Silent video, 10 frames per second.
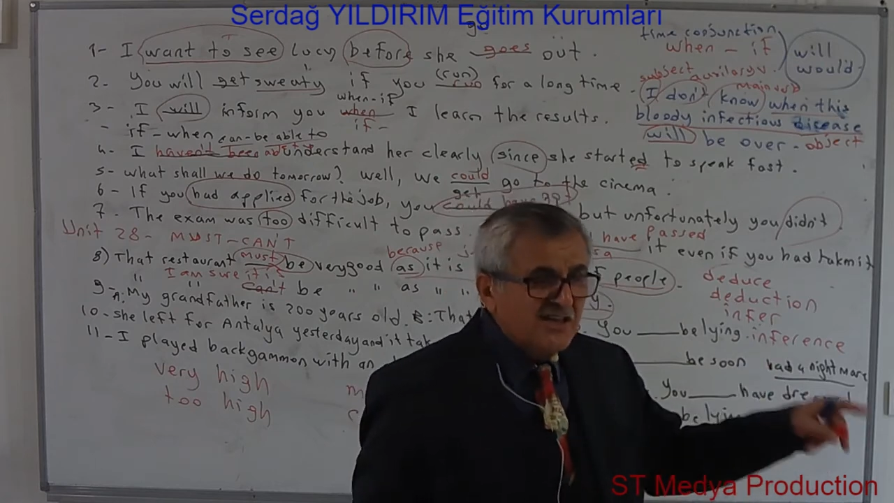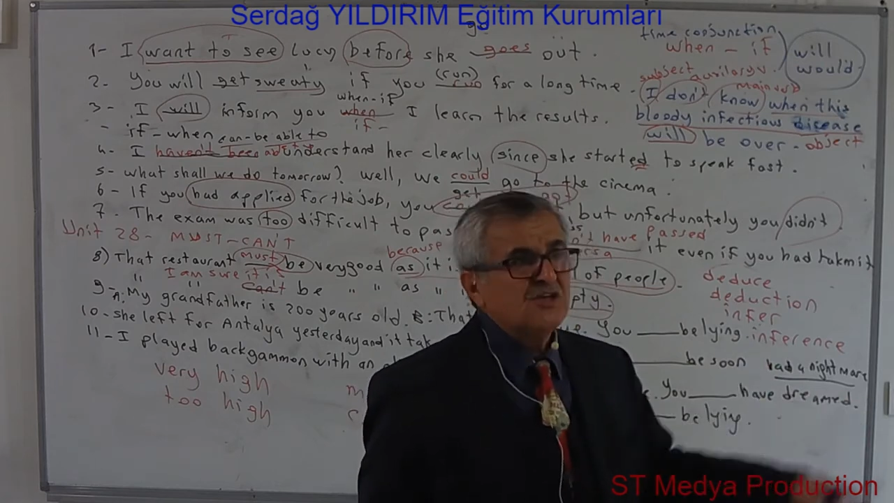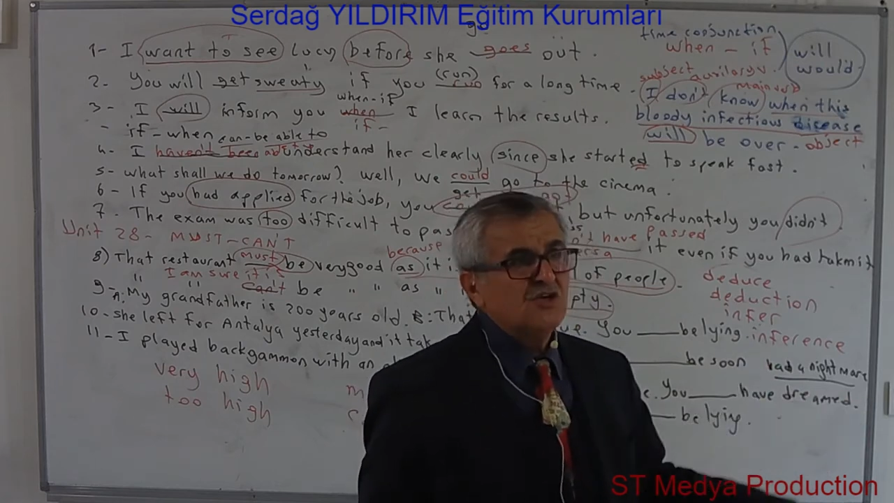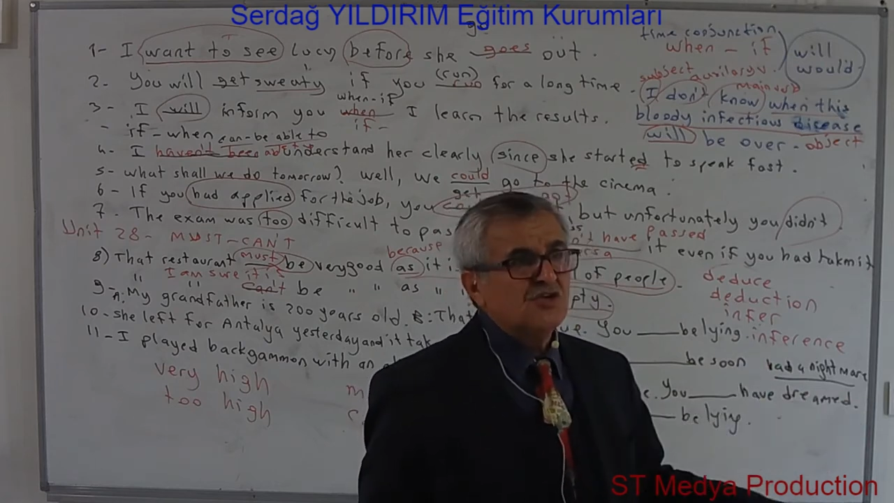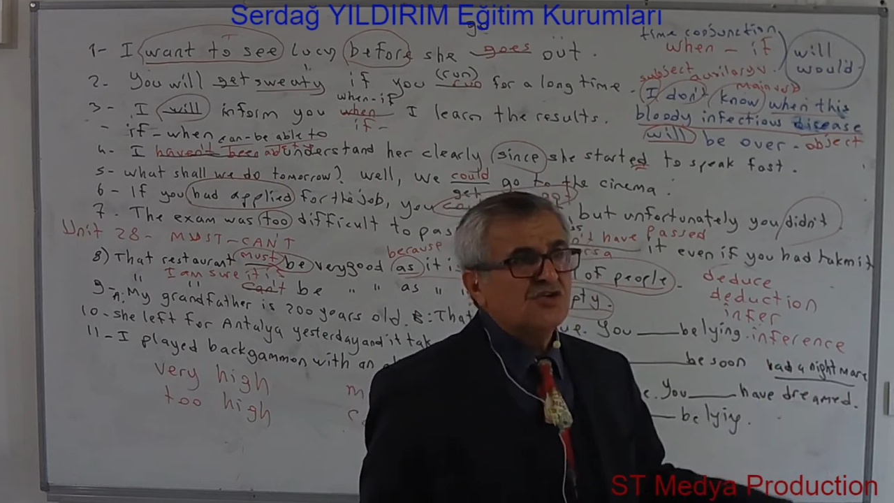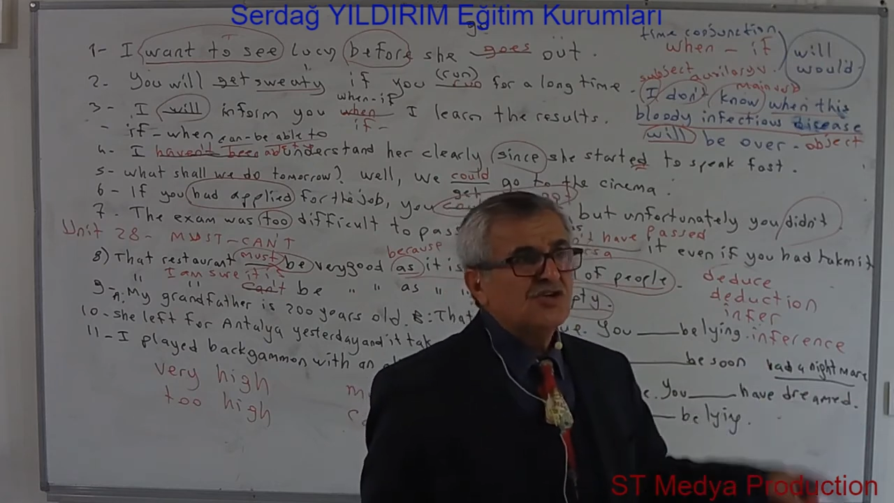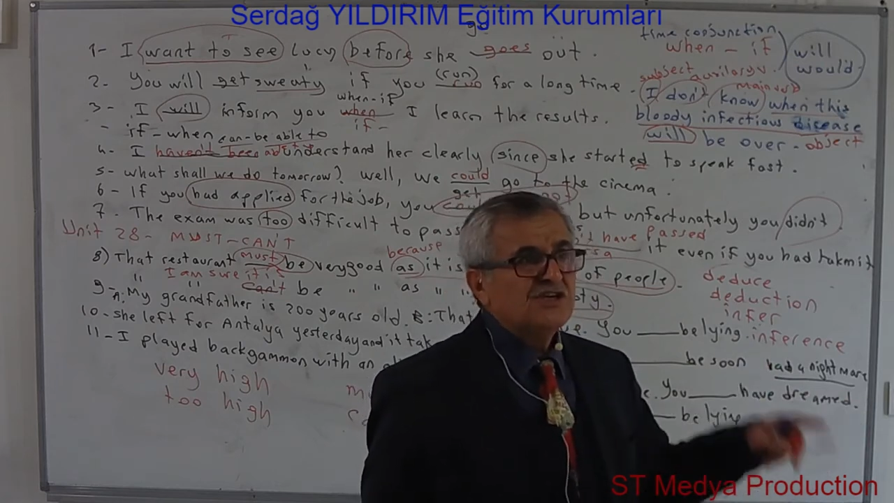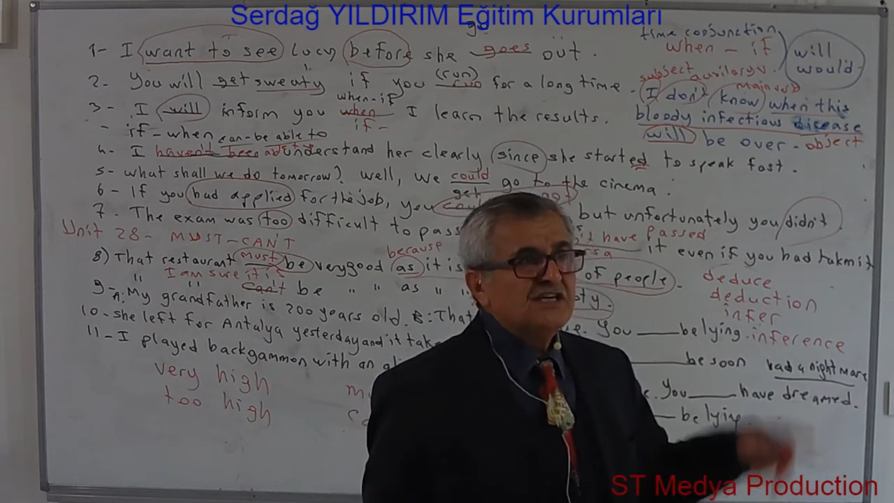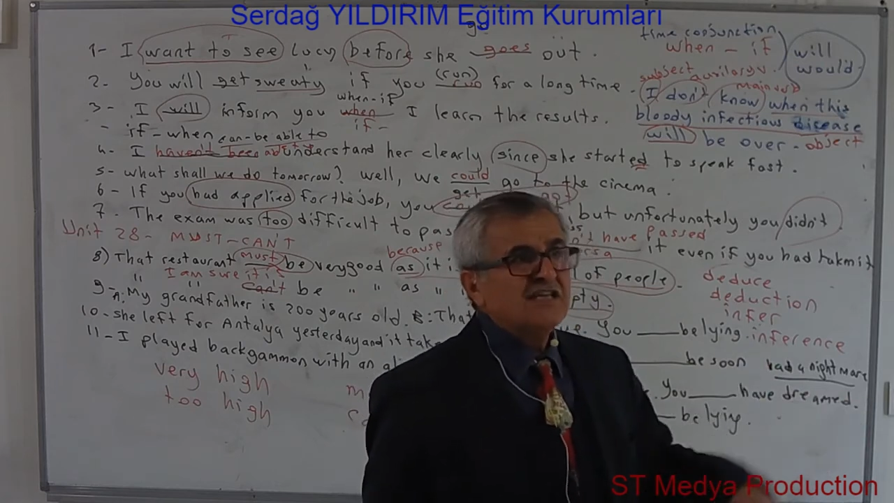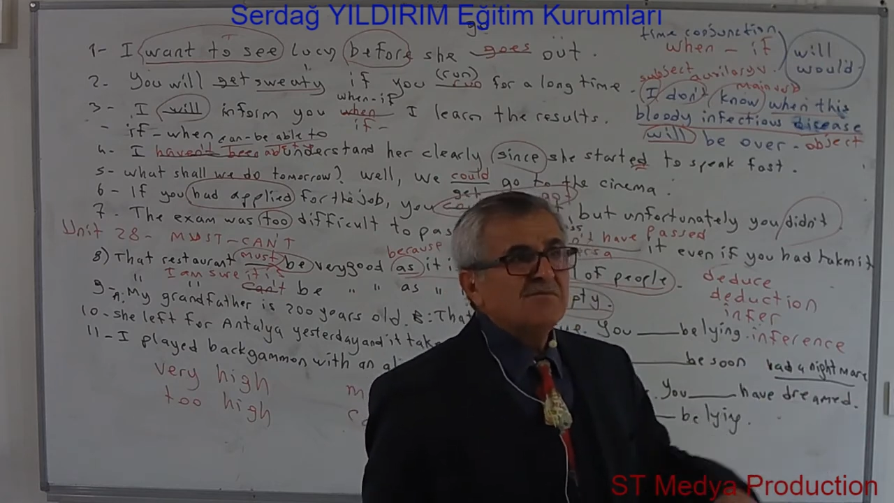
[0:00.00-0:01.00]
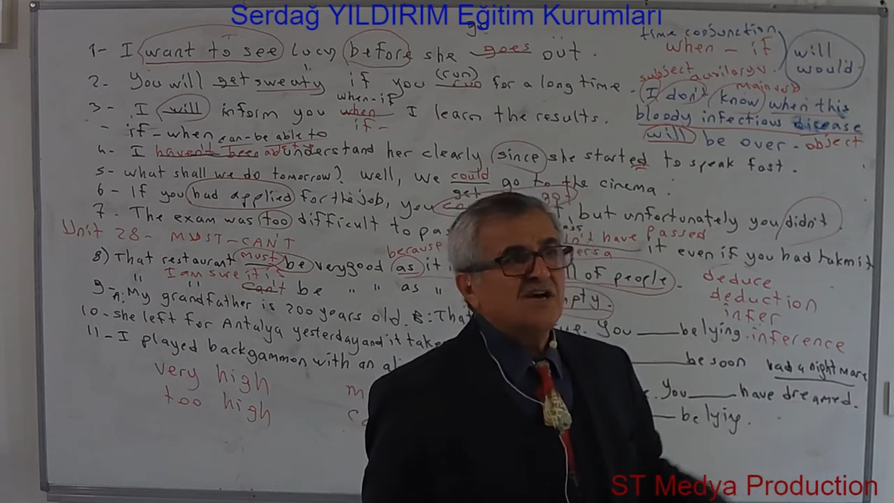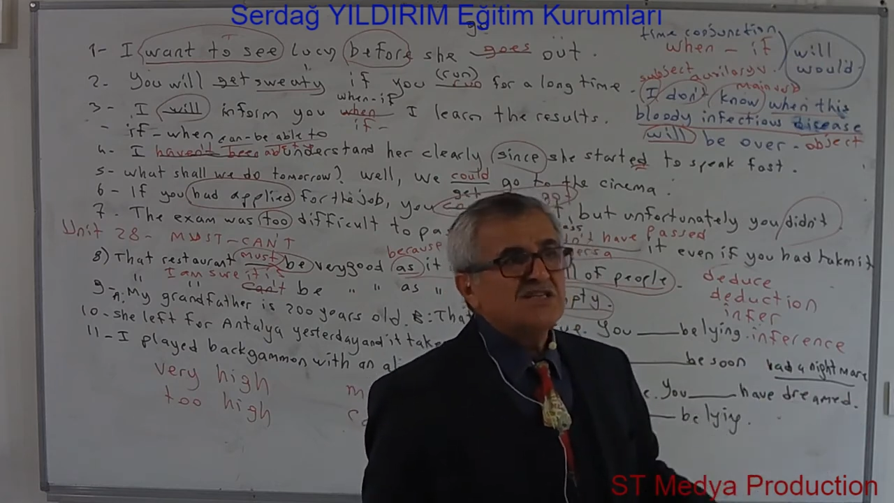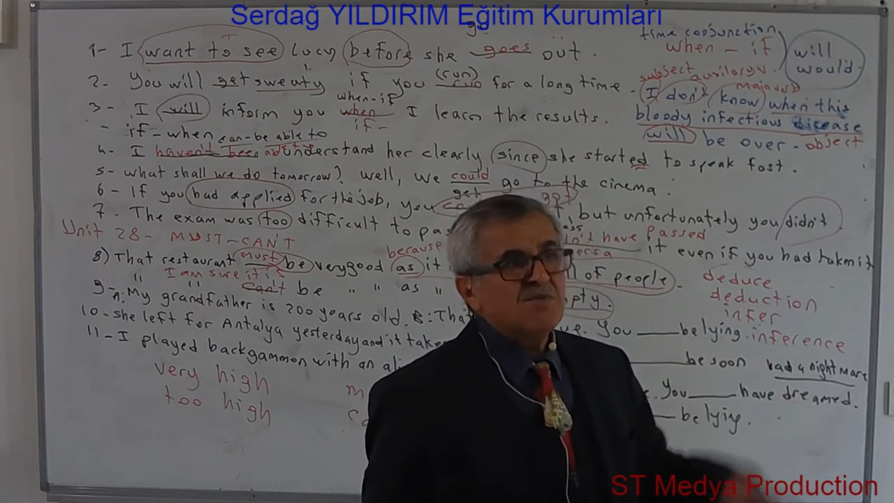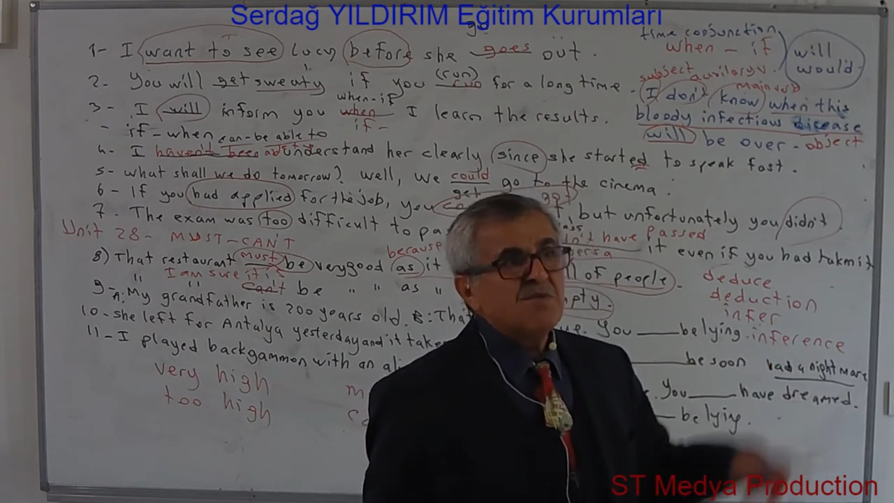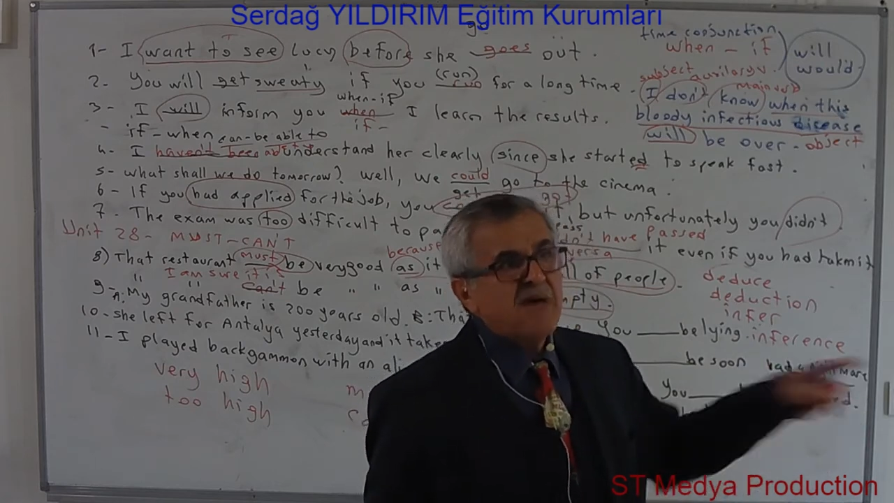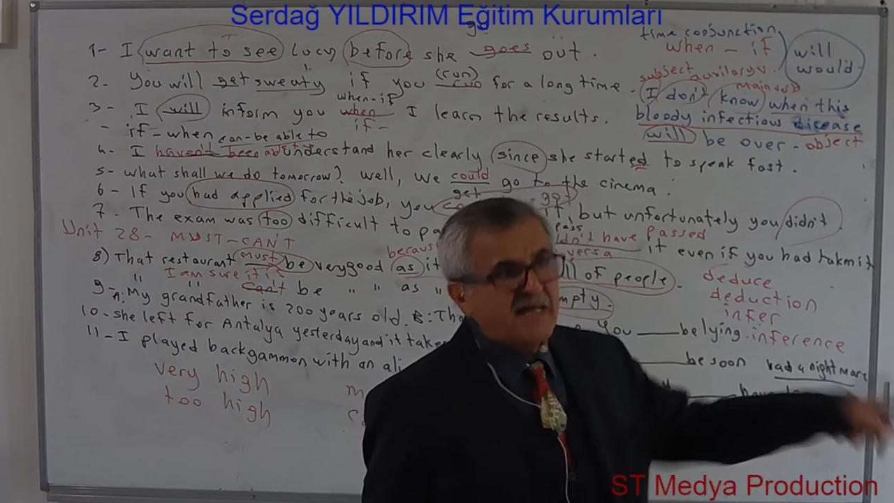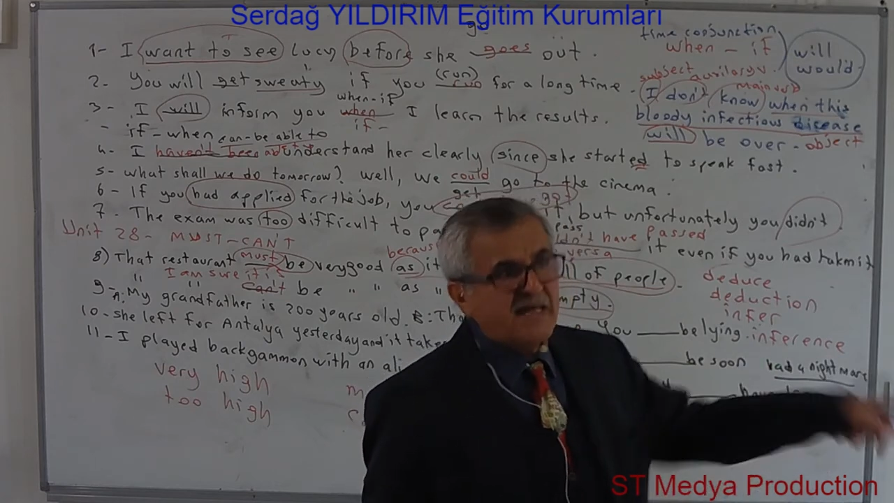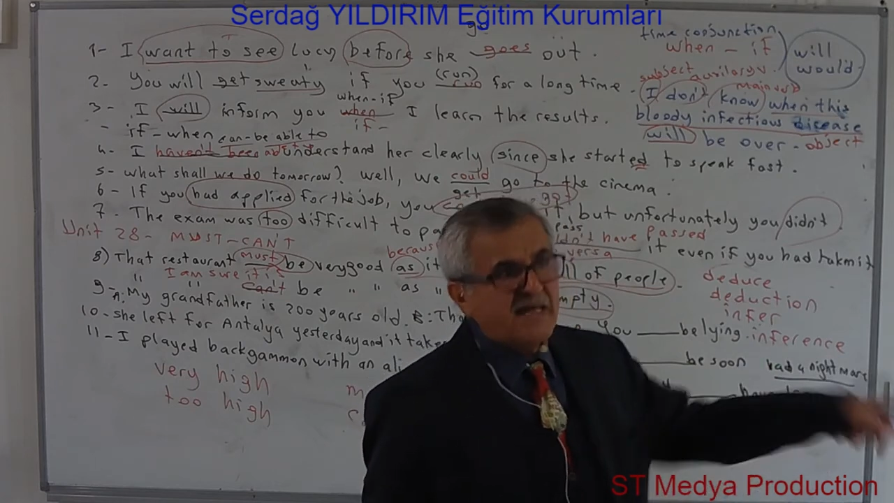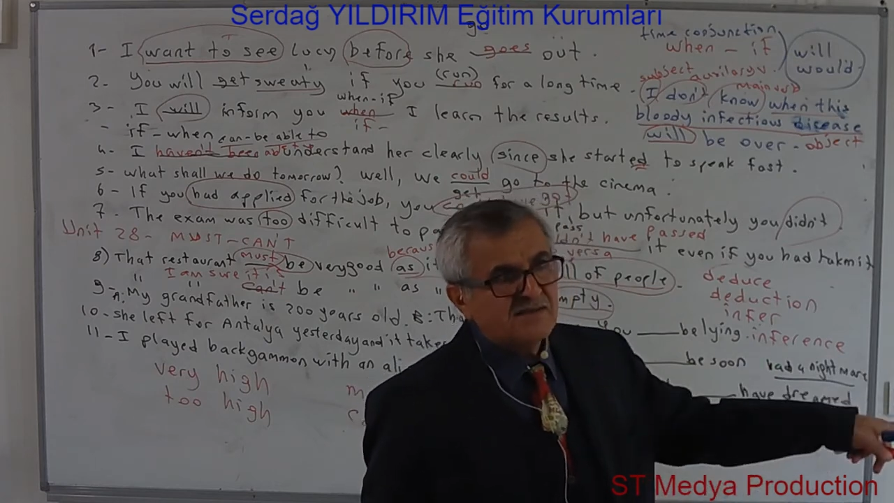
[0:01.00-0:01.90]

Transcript: good. It must be bad.